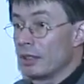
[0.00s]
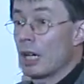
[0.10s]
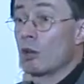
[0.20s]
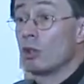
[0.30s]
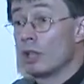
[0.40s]

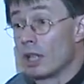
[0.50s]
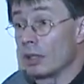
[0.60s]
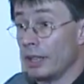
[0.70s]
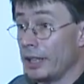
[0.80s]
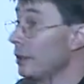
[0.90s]
How good are
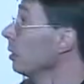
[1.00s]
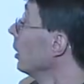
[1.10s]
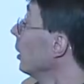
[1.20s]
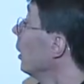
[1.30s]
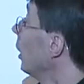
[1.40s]
they?
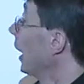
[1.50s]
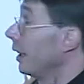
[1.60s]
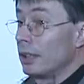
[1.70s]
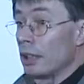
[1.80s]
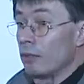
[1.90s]

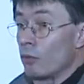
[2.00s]
And